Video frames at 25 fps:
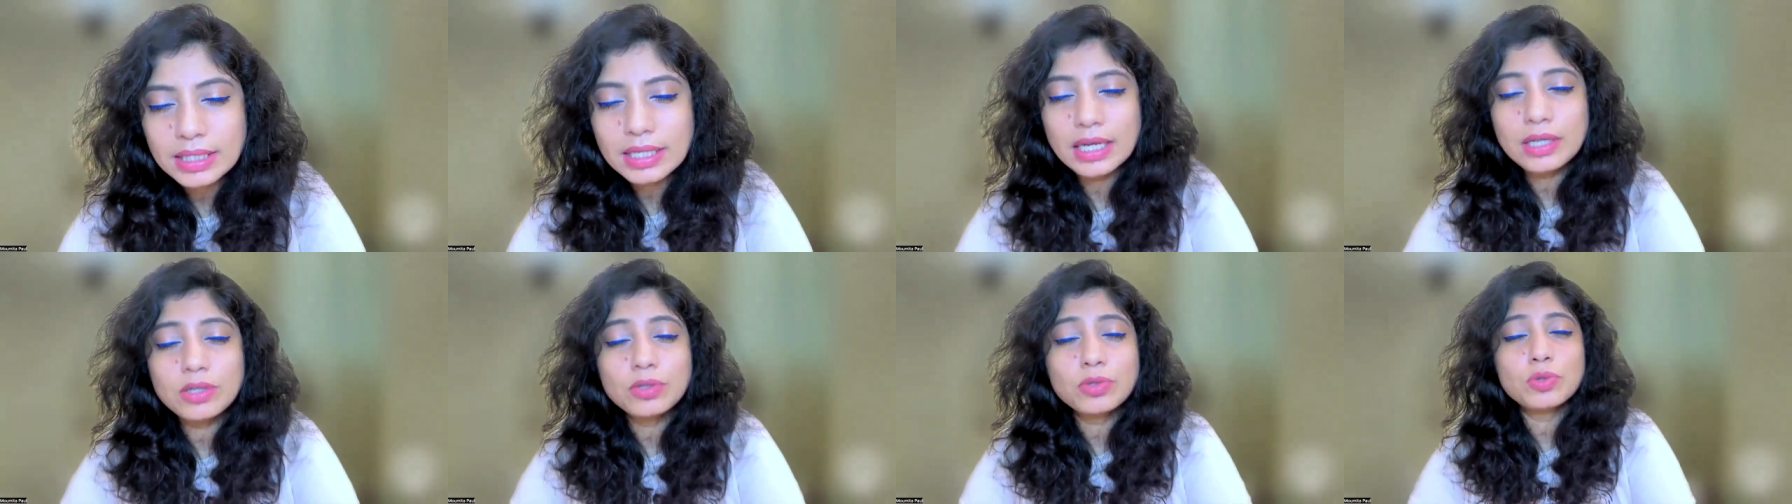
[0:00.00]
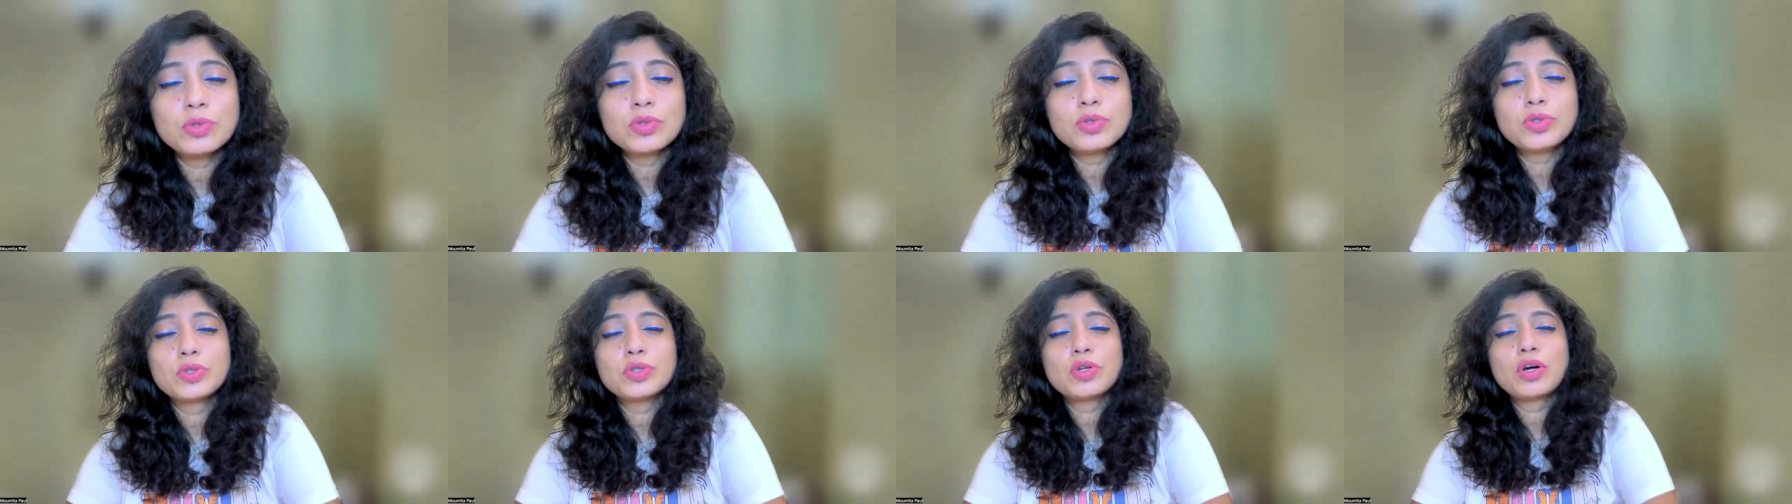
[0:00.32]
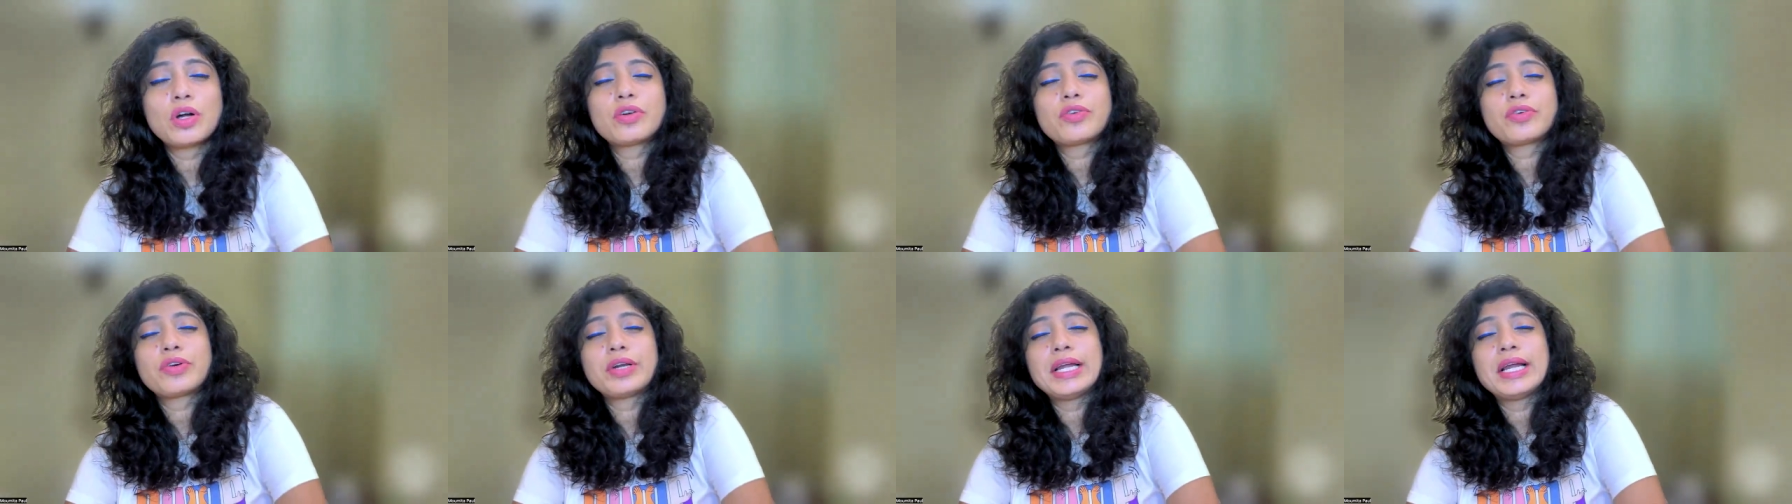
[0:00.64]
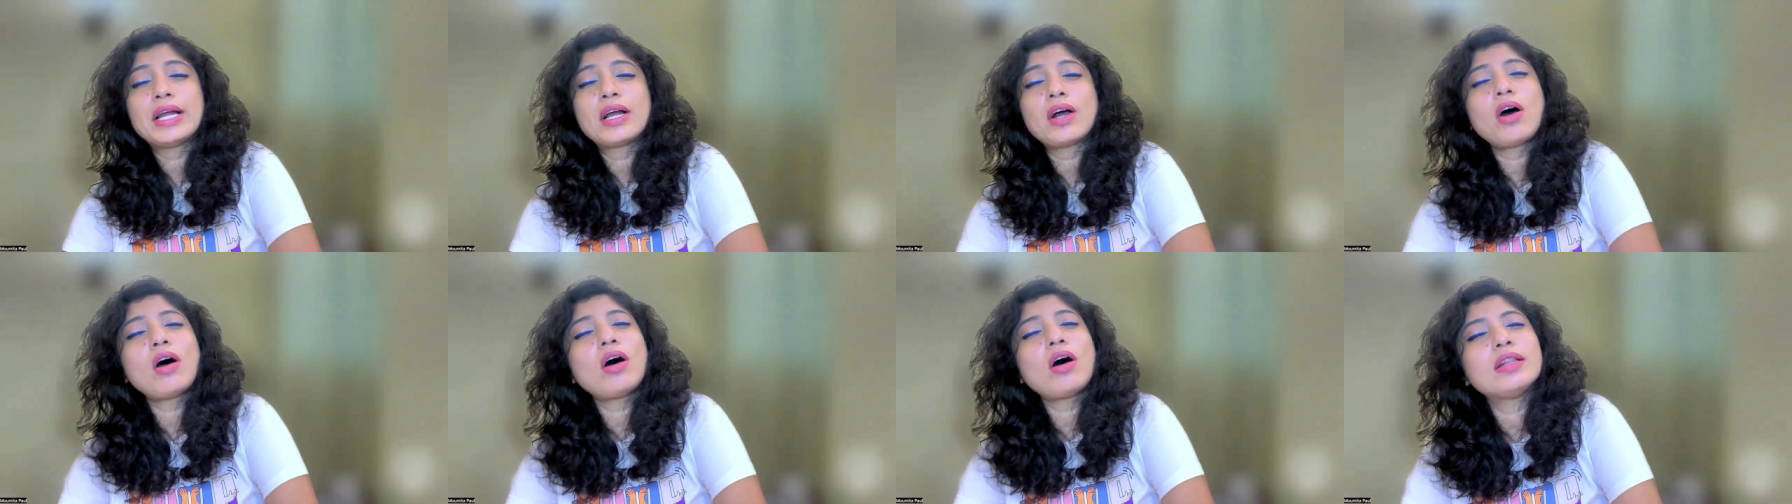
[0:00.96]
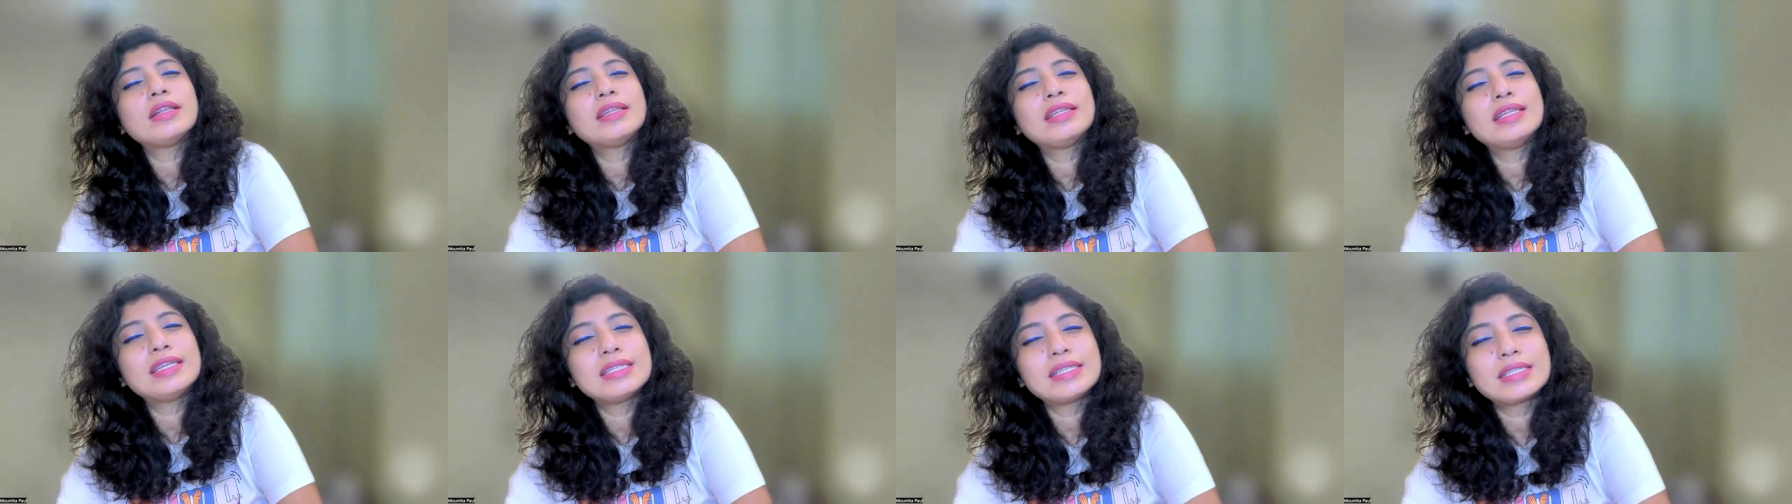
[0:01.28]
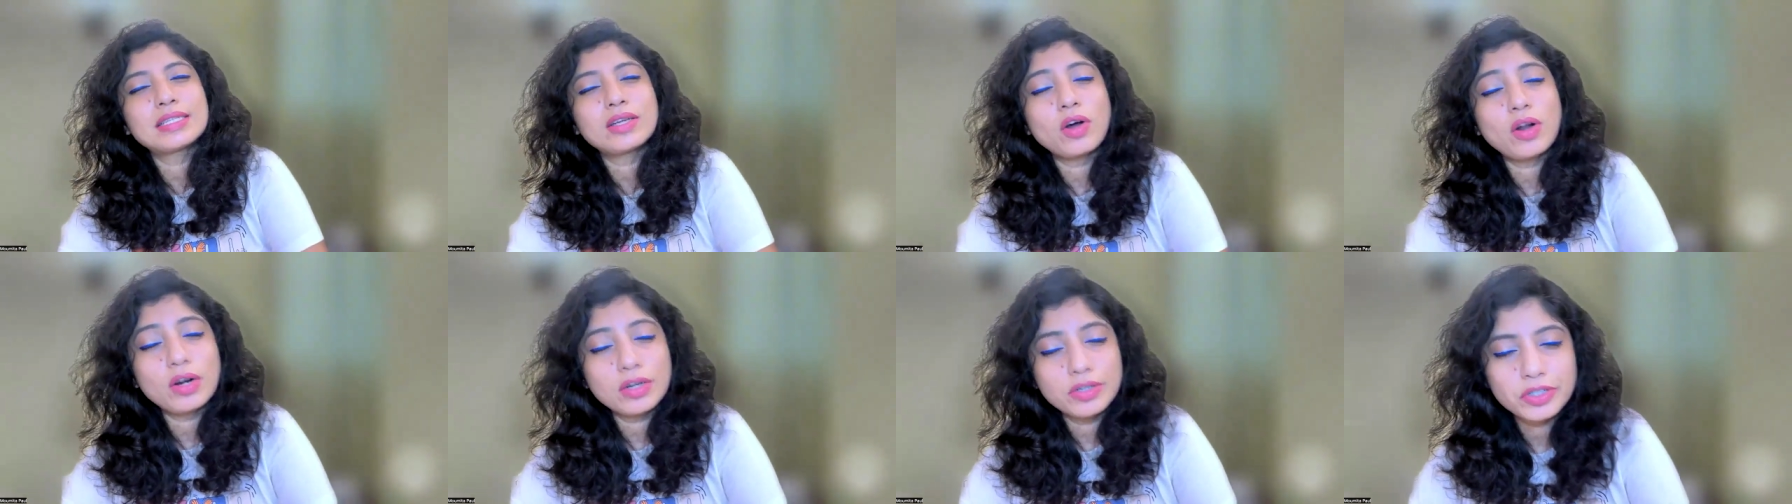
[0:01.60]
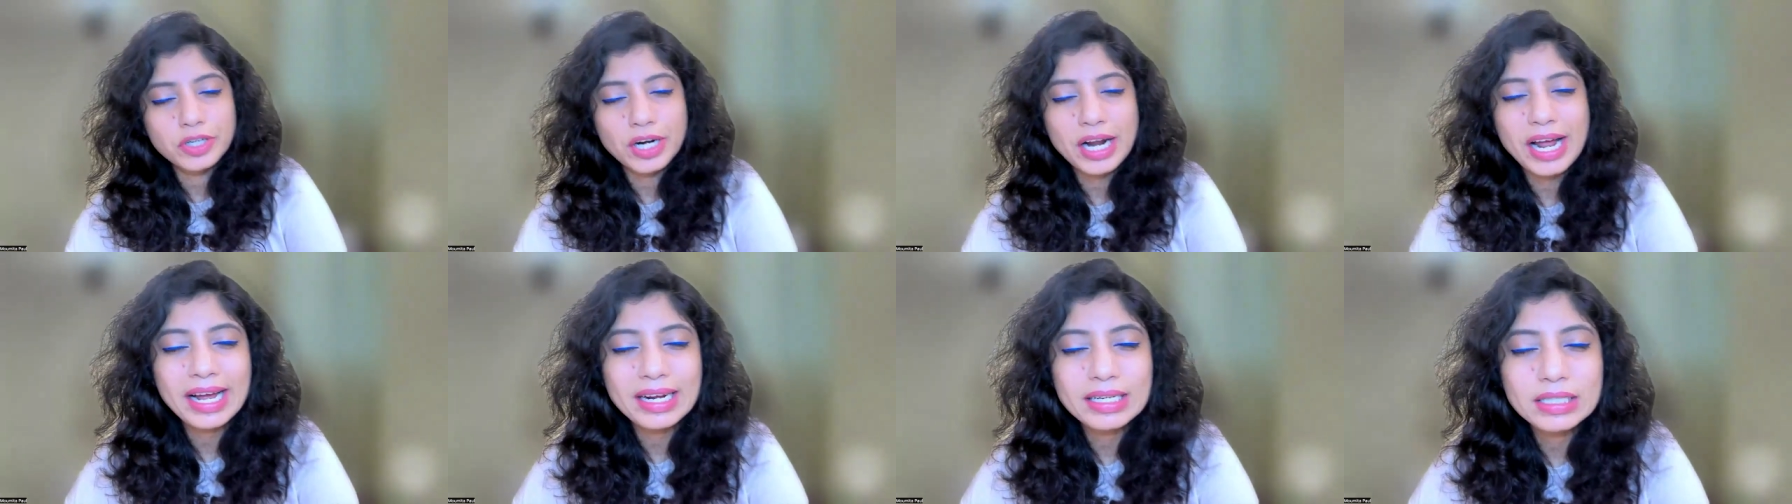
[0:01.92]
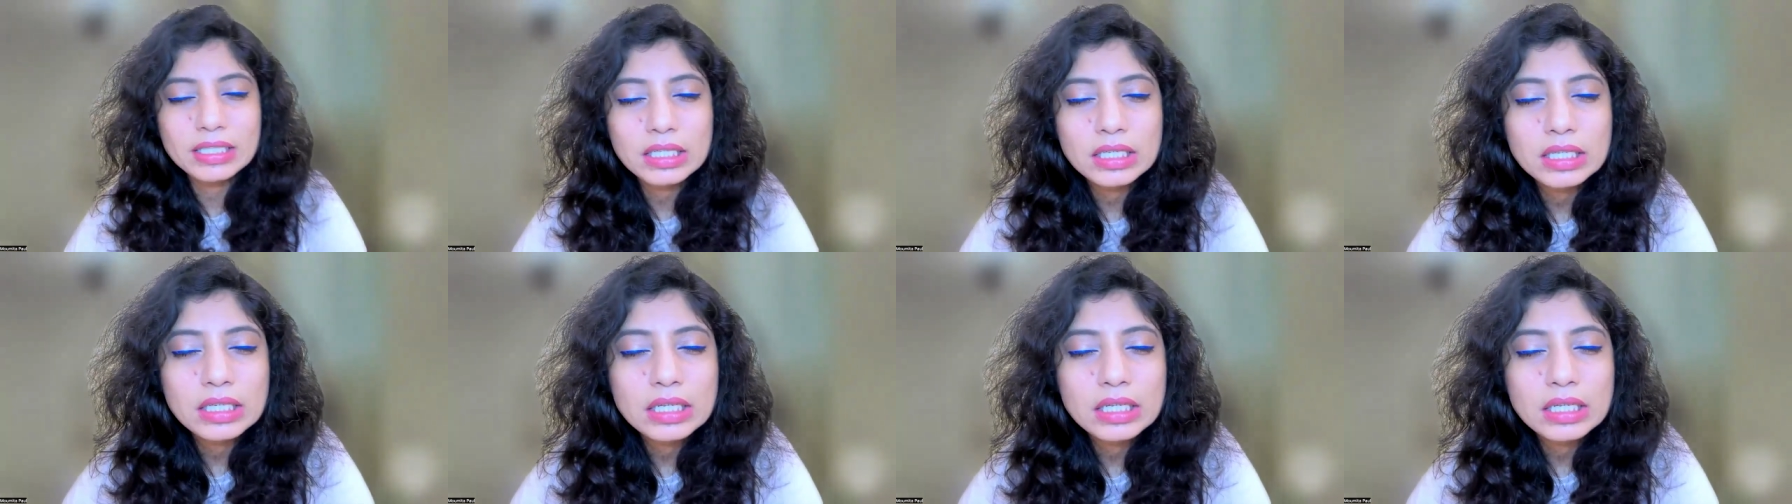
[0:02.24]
and who do not recall this contract